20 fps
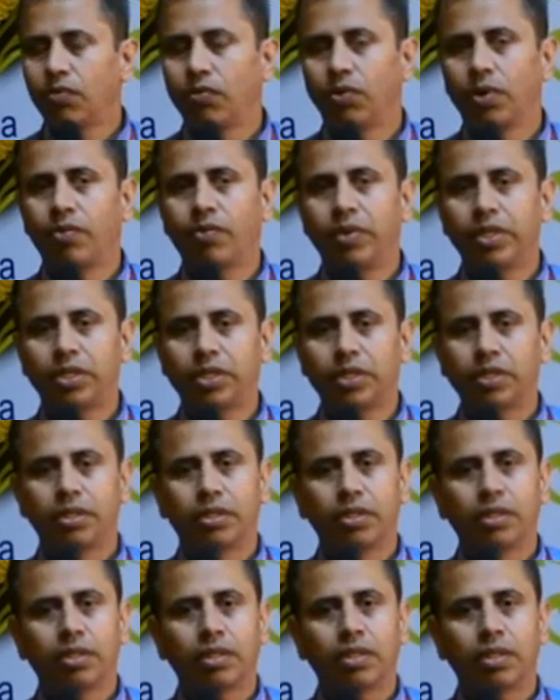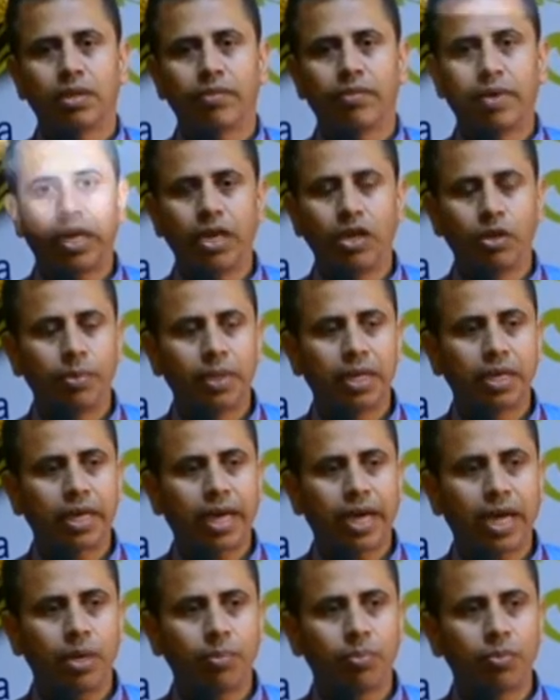for which the valuable
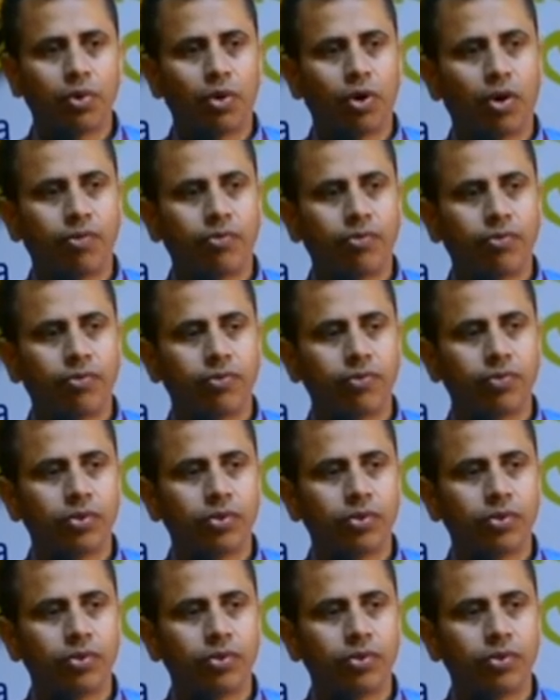time of